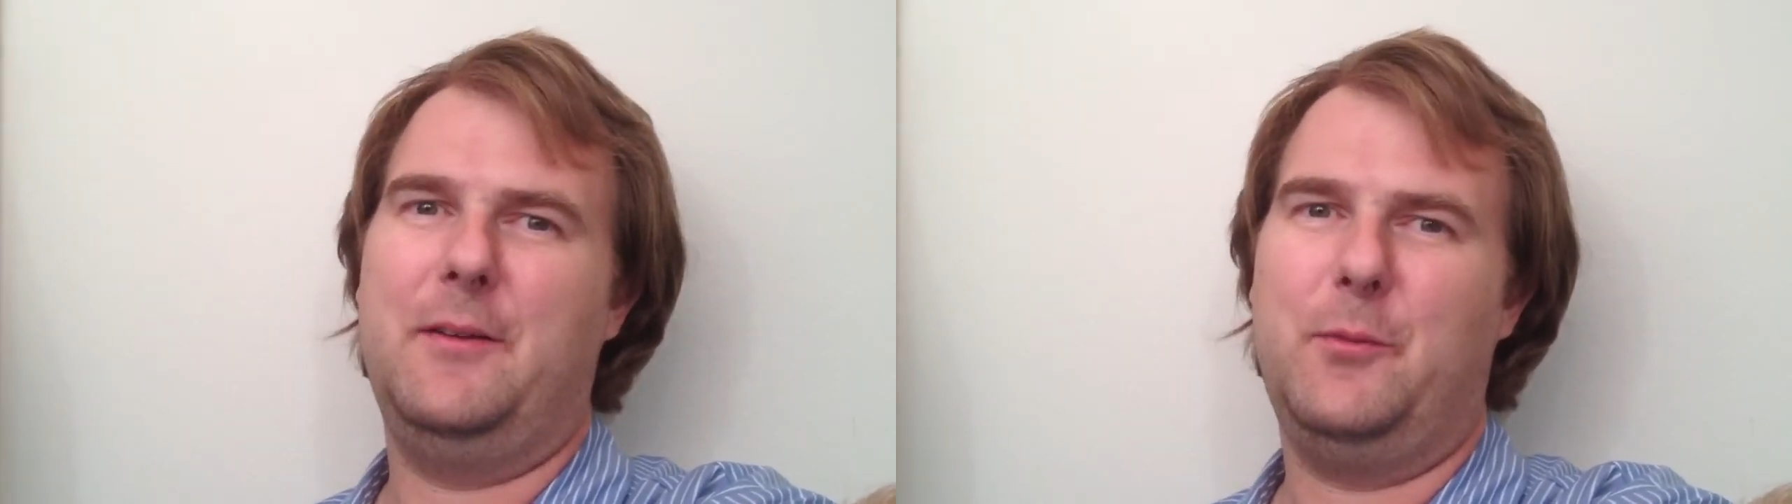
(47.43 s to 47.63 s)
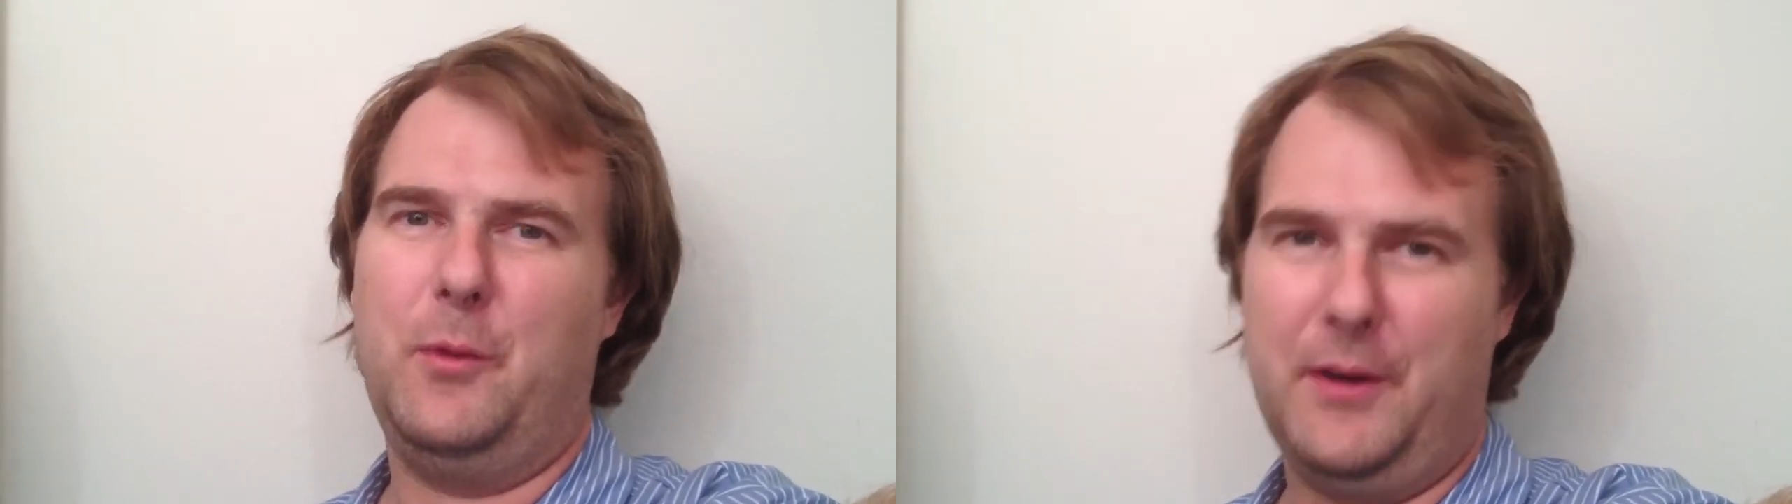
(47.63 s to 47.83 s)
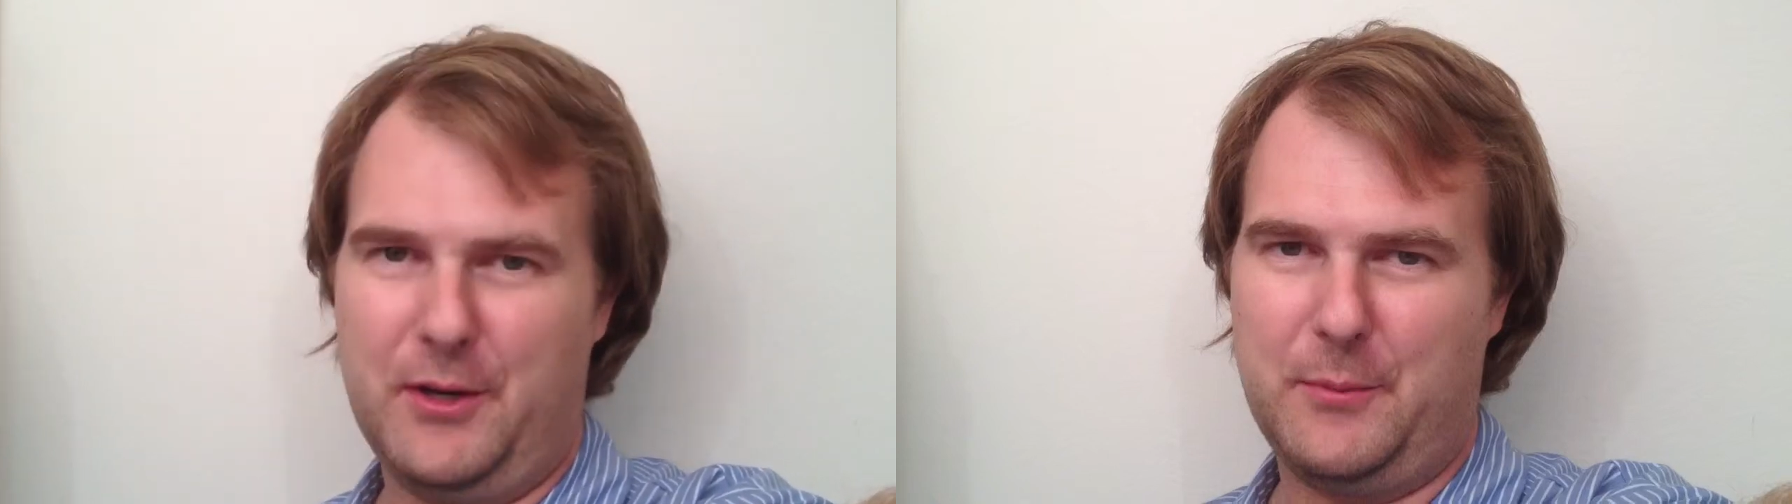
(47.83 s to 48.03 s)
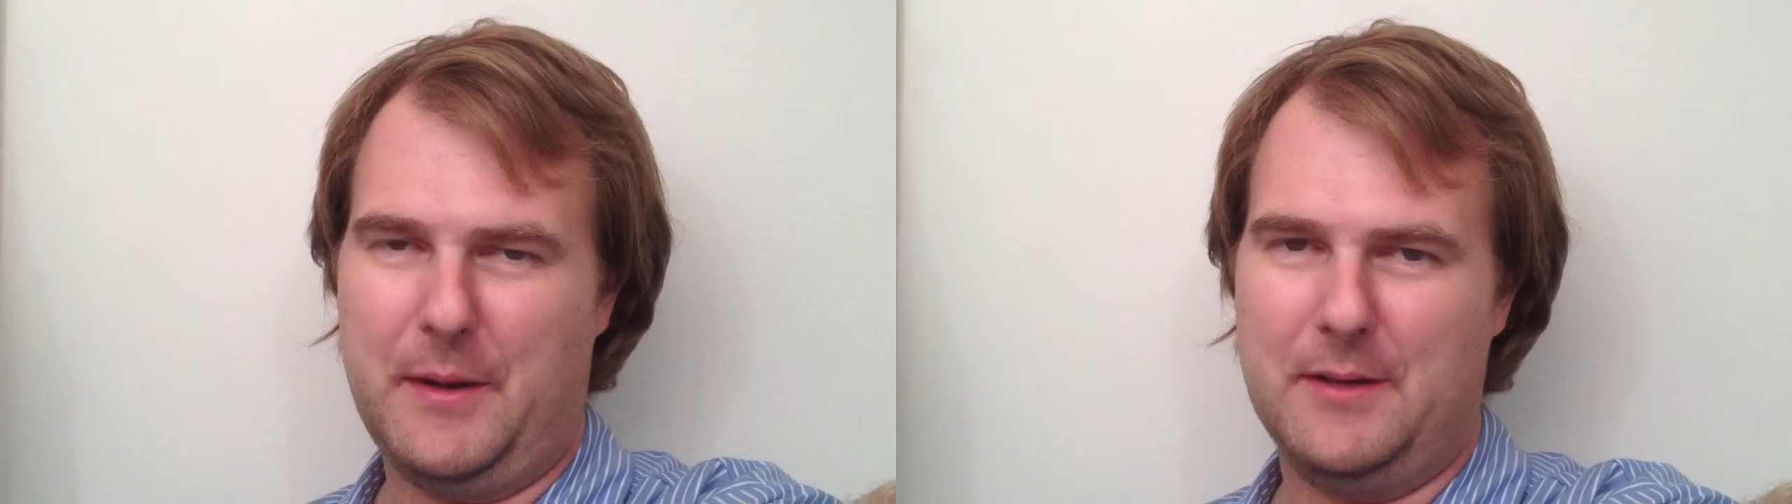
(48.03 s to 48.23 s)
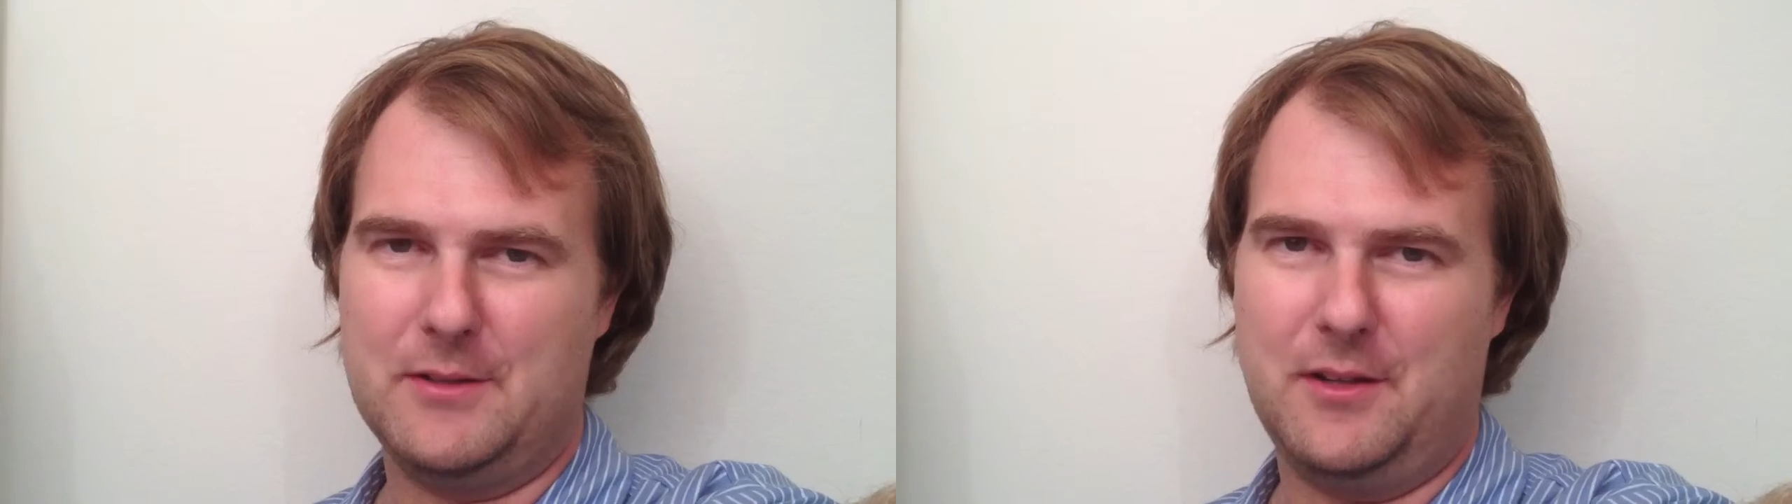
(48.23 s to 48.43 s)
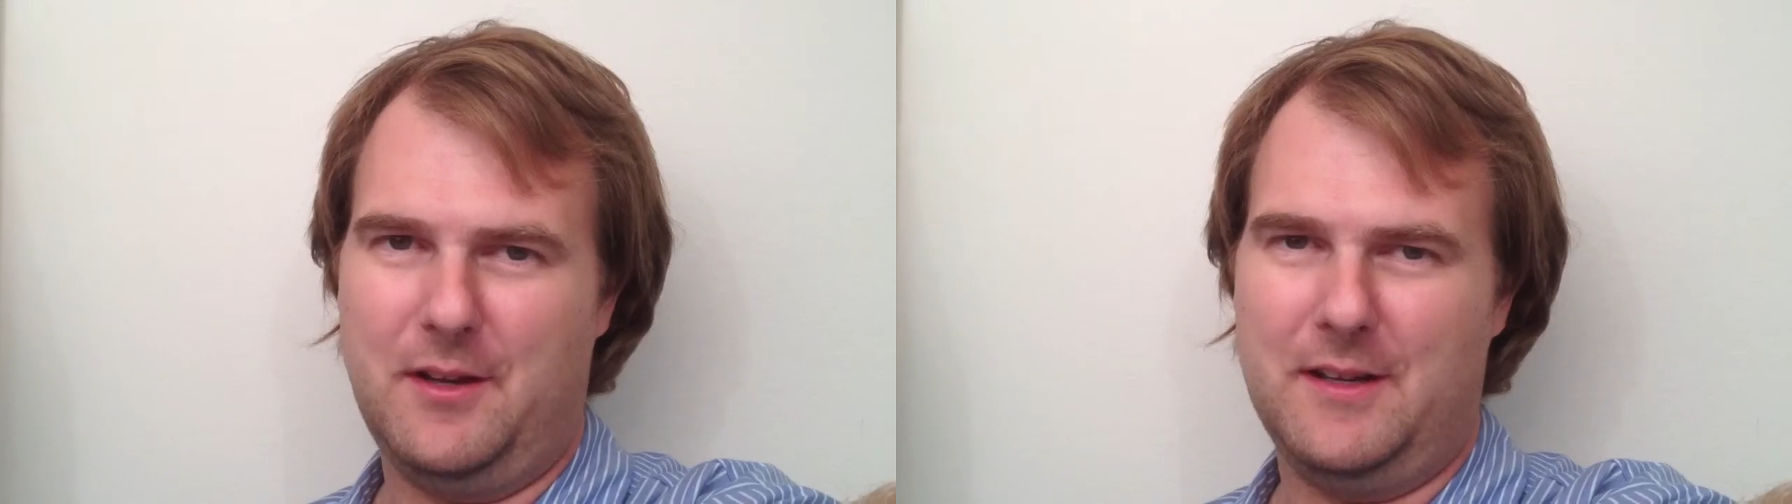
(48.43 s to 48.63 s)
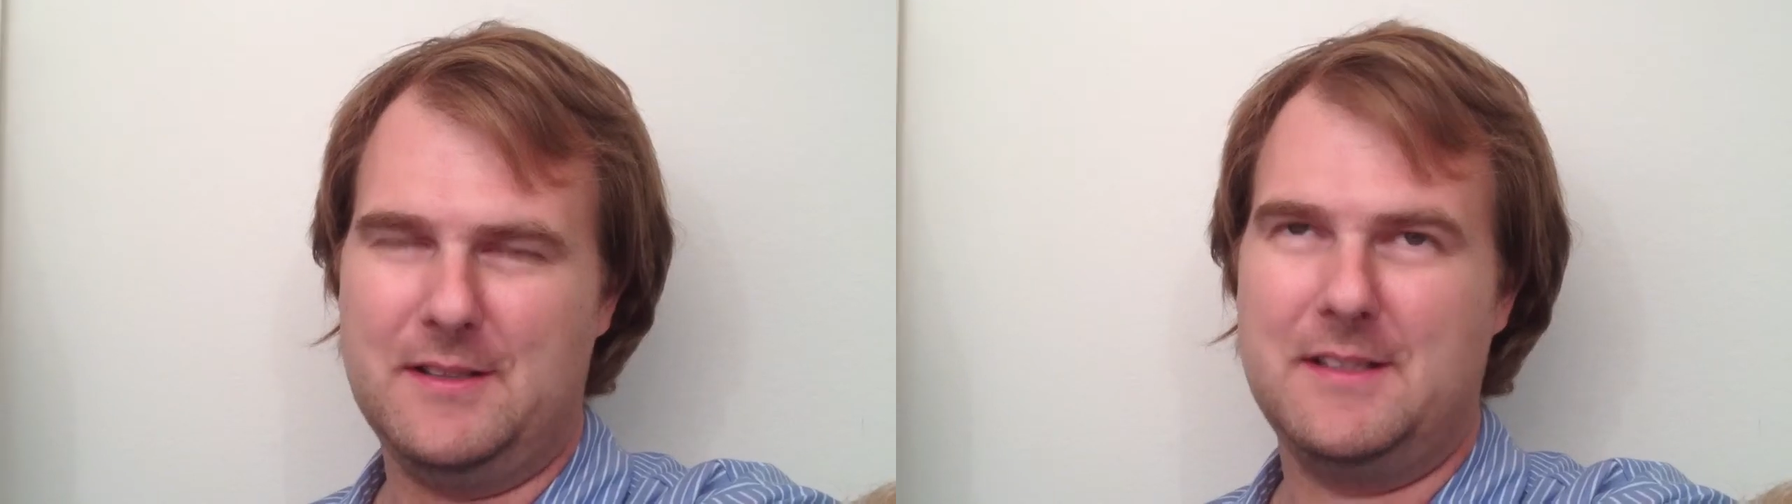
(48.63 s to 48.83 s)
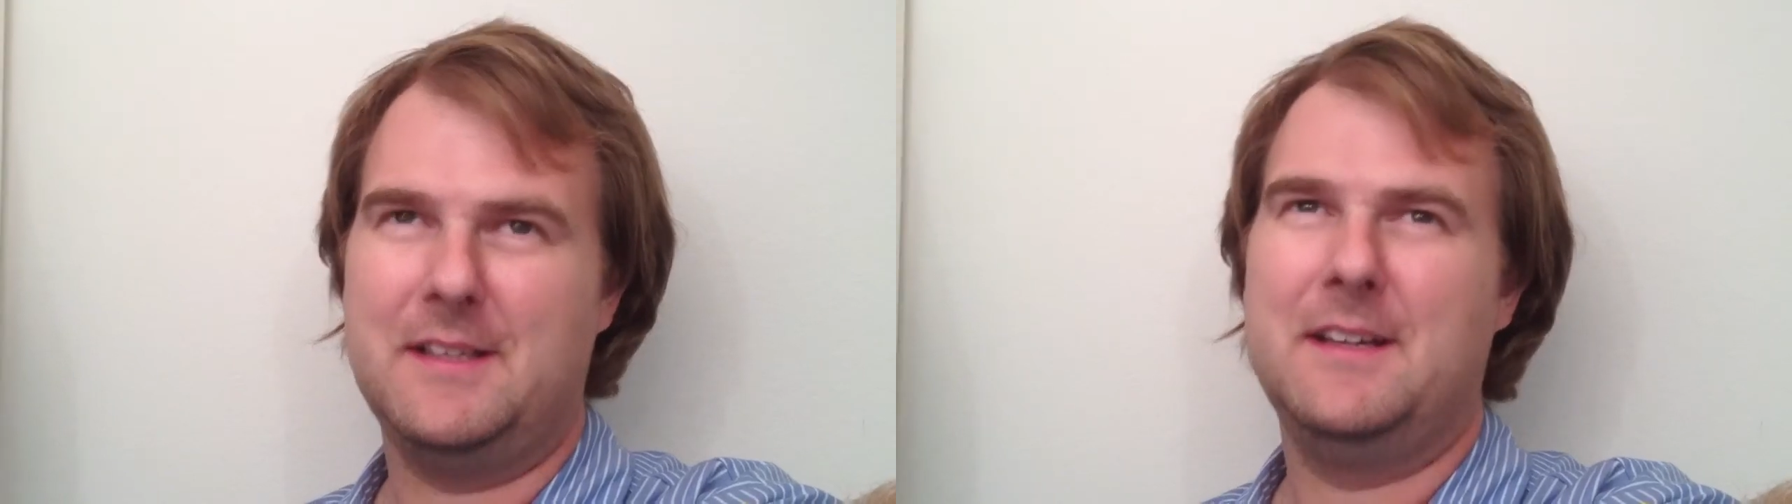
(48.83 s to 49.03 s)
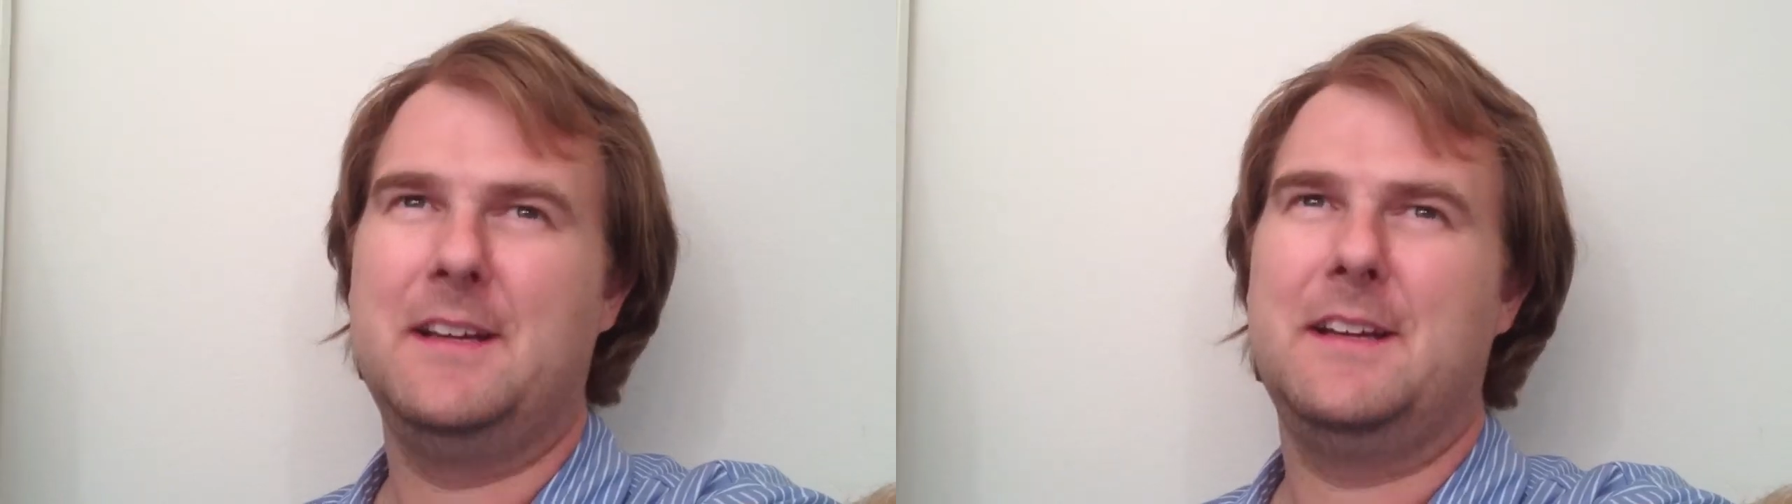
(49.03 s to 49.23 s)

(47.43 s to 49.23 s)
of 100 pounds lost